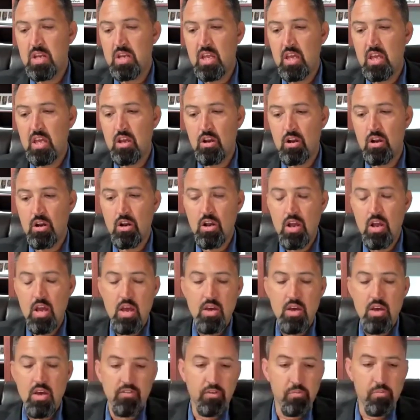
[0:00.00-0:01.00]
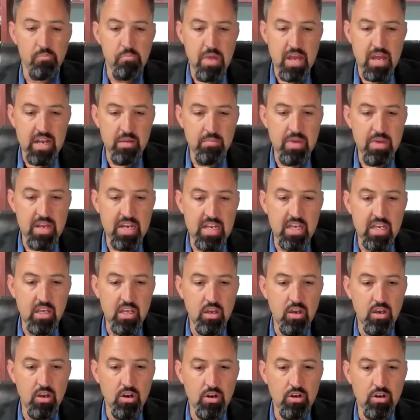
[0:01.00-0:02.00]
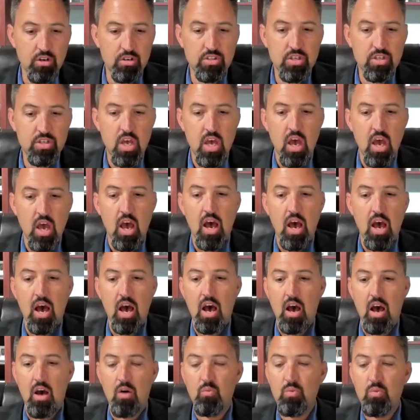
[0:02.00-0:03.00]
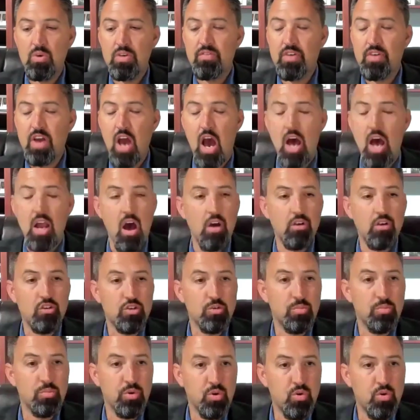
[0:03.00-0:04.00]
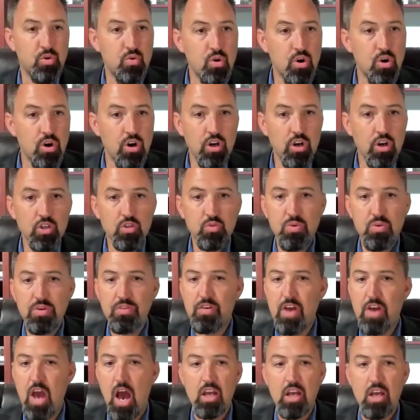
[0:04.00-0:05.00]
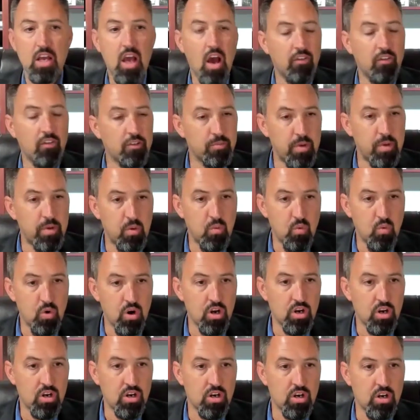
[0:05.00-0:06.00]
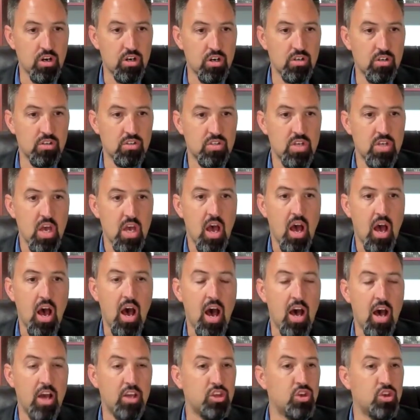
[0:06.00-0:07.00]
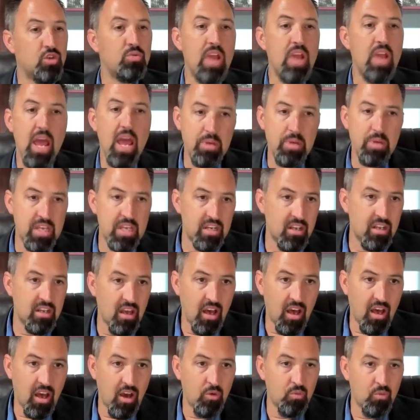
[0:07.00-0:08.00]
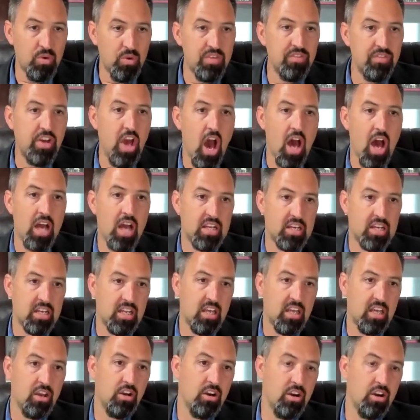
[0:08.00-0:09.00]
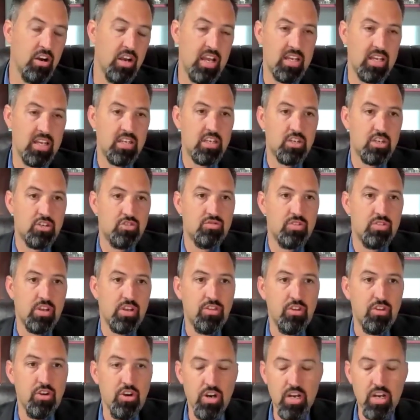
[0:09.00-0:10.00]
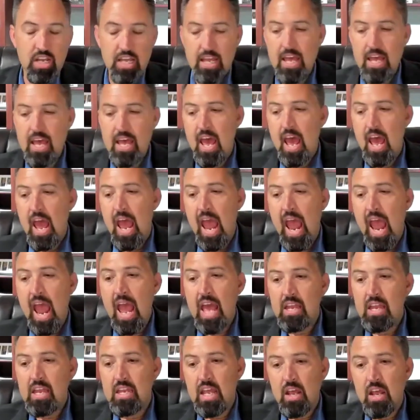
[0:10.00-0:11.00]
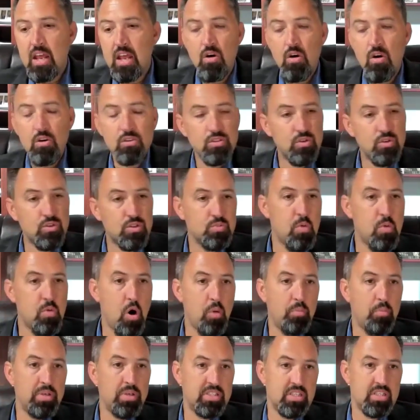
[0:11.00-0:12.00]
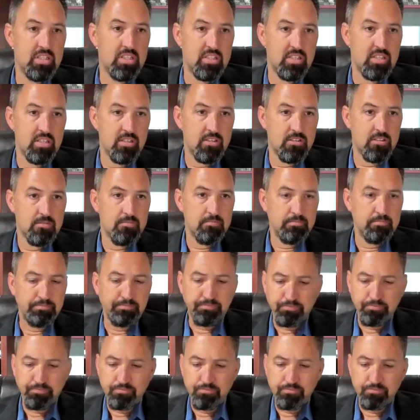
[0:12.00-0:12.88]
been here for many, many years. We've got entrepreneurs, we've got government workers, you name it, we've got it here in District 30, and also small businesses.